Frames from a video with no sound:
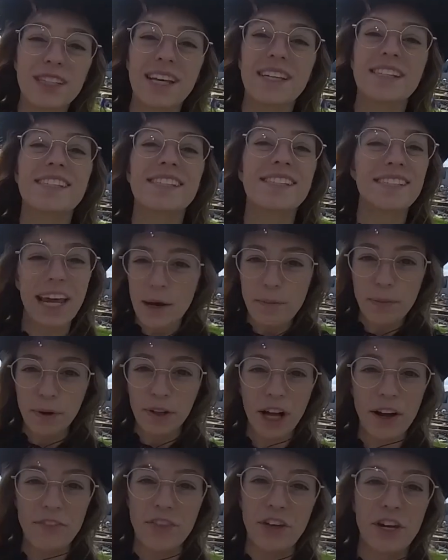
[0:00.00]
a
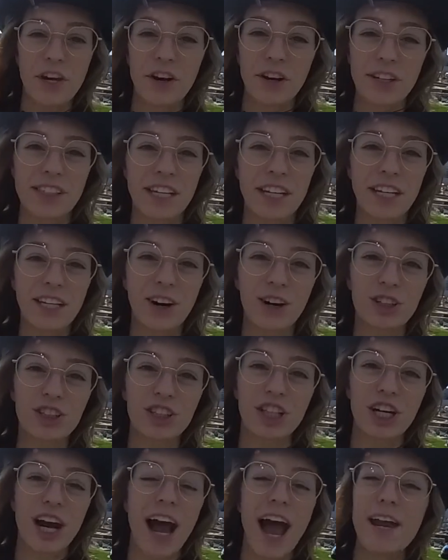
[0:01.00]
staple of the New York City culture,